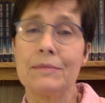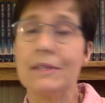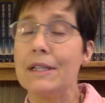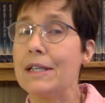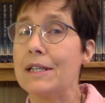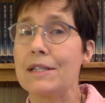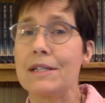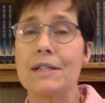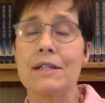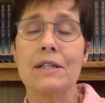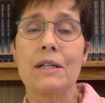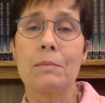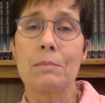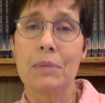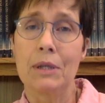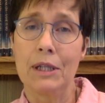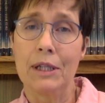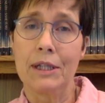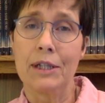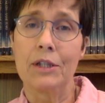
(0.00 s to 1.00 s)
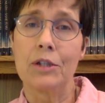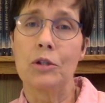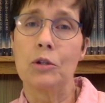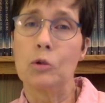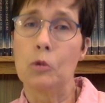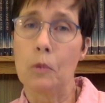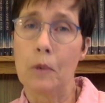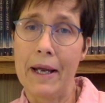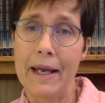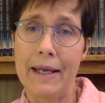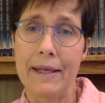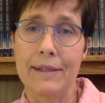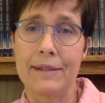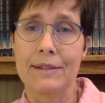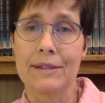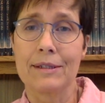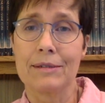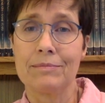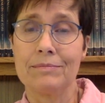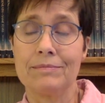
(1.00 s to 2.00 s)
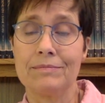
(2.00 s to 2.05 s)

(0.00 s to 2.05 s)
isn't a political rant.